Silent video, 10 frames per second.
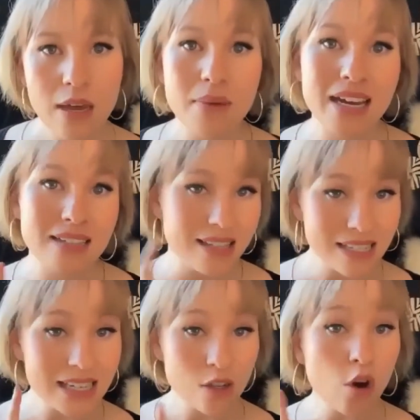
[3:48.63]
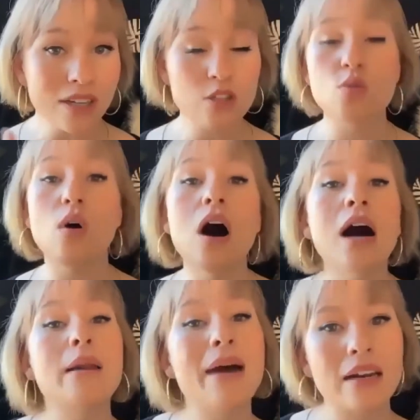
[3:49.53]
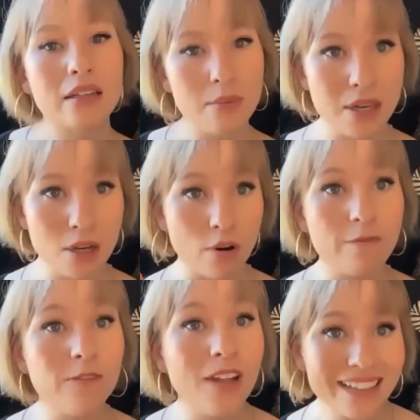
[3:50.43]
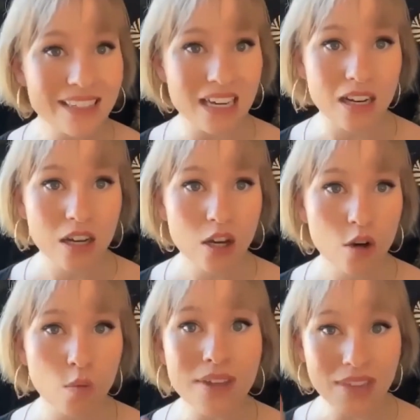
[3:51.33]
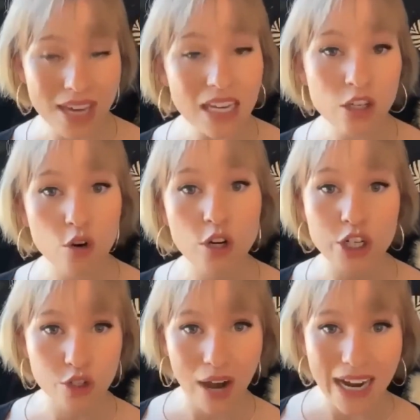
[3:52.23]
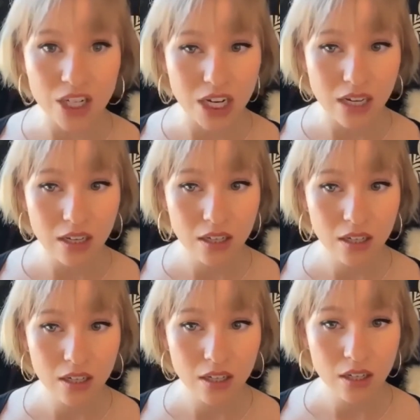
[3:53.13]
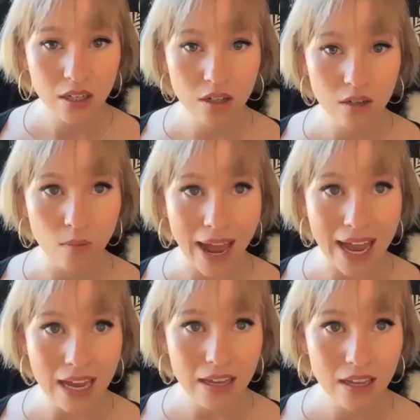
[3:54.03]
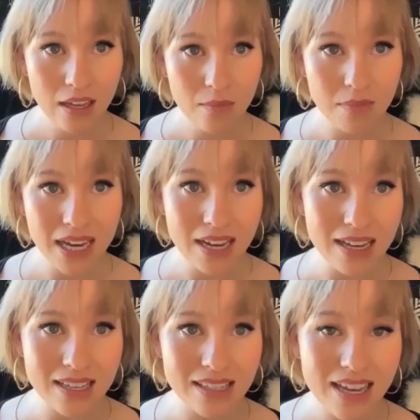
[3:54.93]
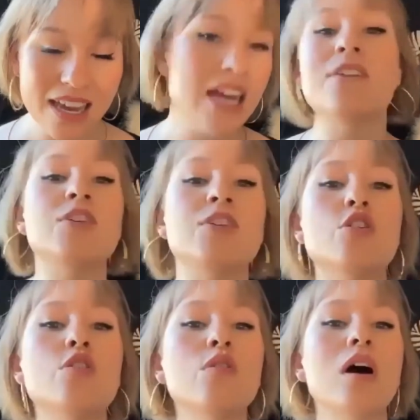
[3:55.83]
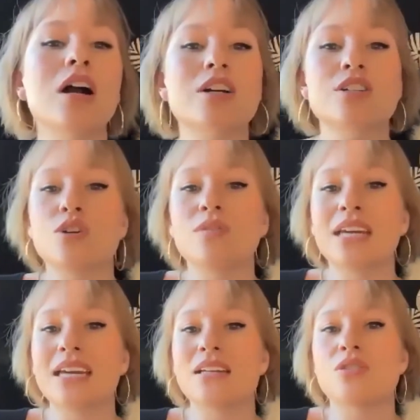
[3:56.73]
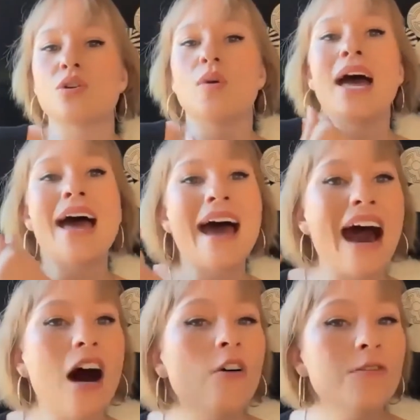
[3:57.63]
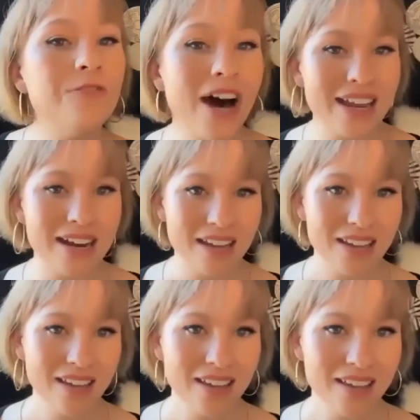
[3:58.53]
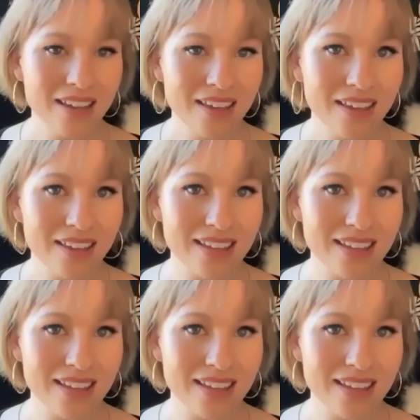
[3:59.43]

because this is going to automatically be reflected within your strategy, right? Because if you are tuning into how fun this